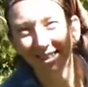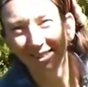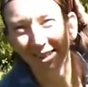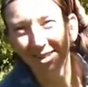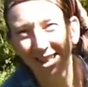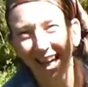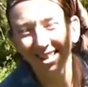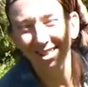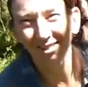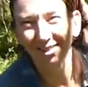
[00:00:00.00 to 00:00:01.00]
would find
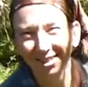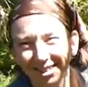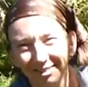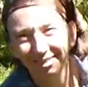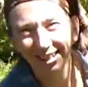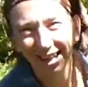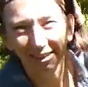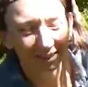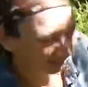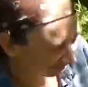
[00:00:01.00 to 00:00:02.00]
this this camp
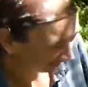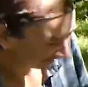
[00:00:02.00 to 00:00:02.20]
again.